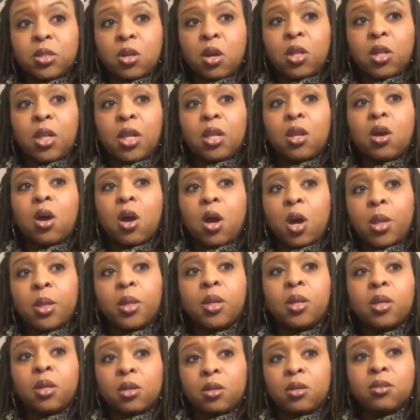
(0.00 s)

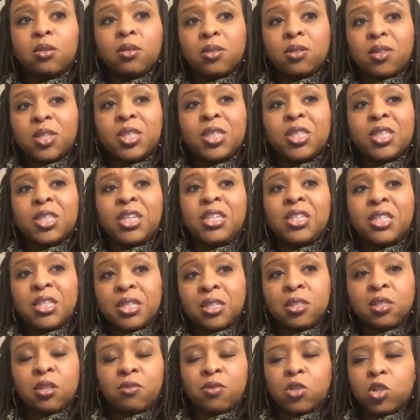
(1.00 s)
on the
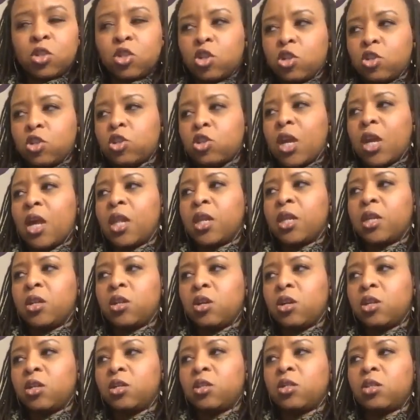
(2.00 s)
seasons of the church
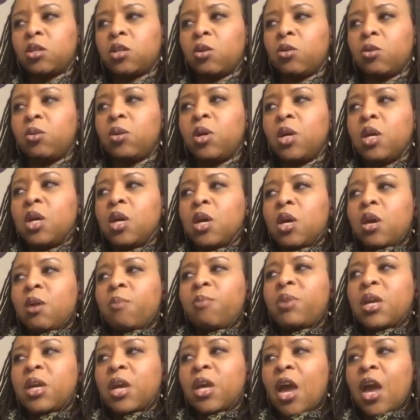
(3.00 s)
calendar. And so
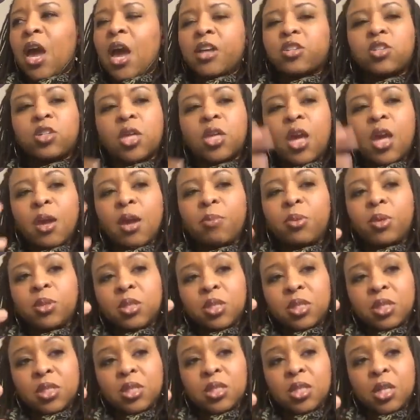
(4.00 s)
being actually able
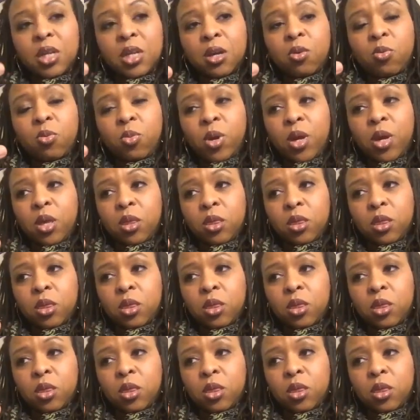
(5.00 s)
to stick with